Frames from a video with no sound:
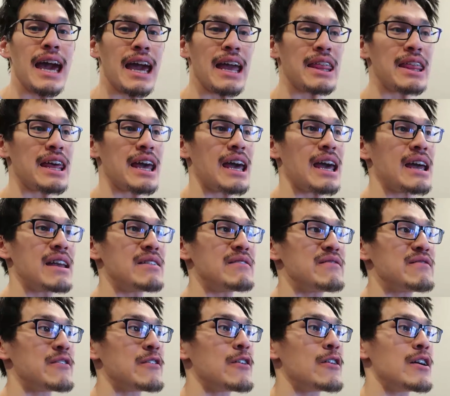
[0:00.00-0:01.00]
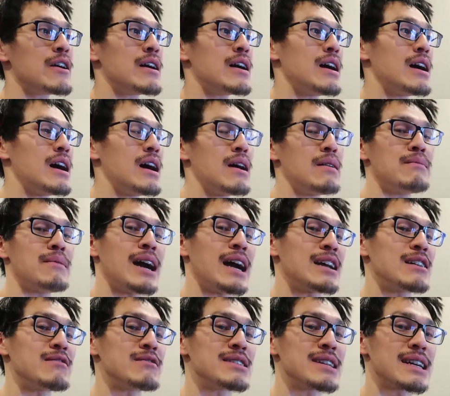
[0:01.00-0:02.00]
and then for
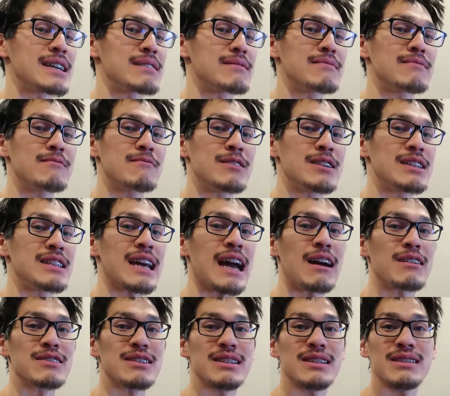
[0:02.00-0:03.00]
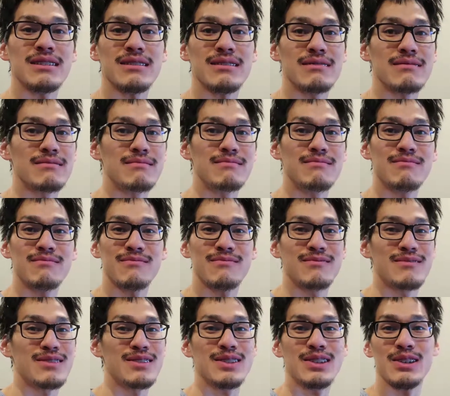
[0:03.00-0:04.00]
mine it was like
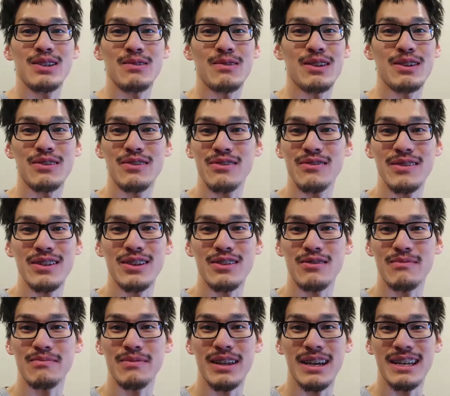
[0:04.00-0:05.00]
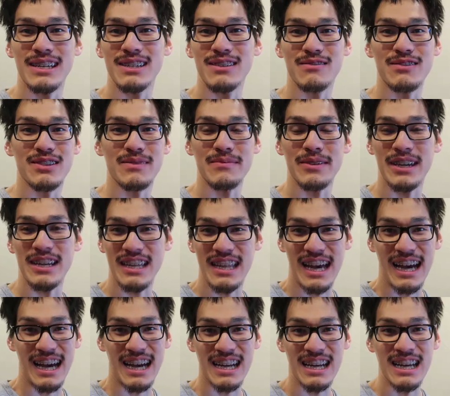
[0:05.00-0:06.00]
1,200, 300 plus or something like
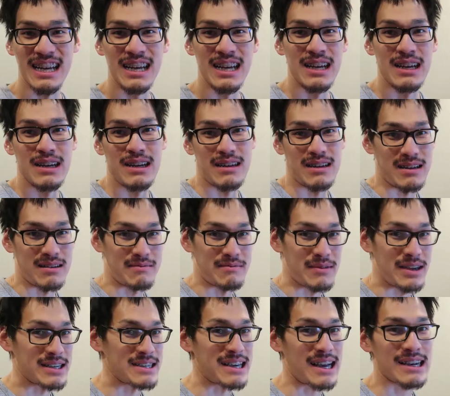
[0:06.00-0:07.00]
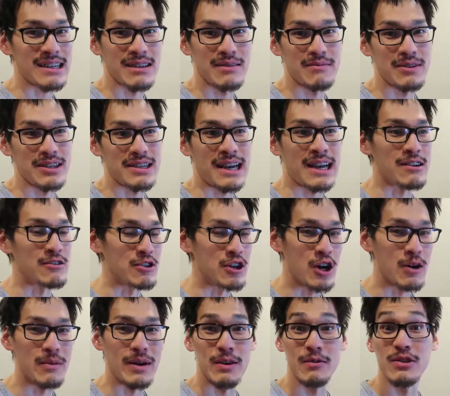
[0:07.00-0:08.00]
that. Exact numbers I don't
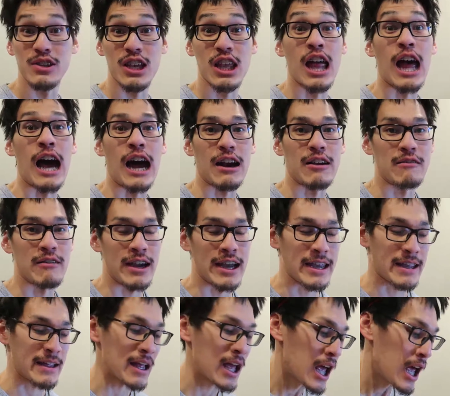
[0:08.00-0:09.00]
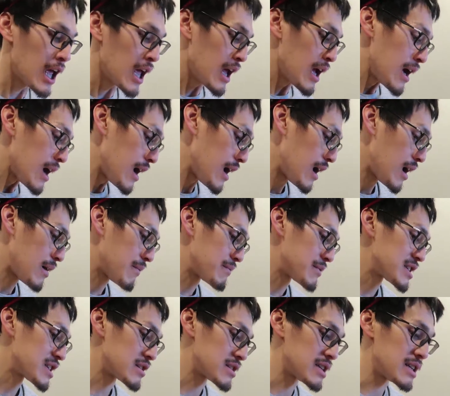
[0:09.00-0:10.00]
know, but it was a lot, right?
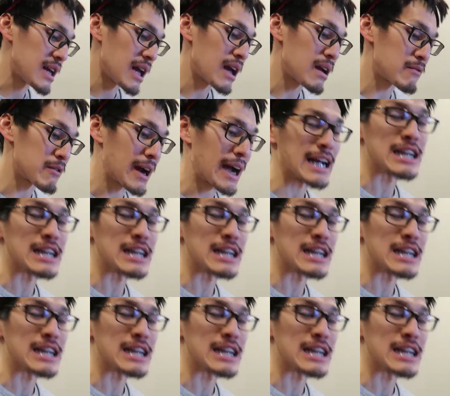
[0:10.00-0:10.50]
So today we're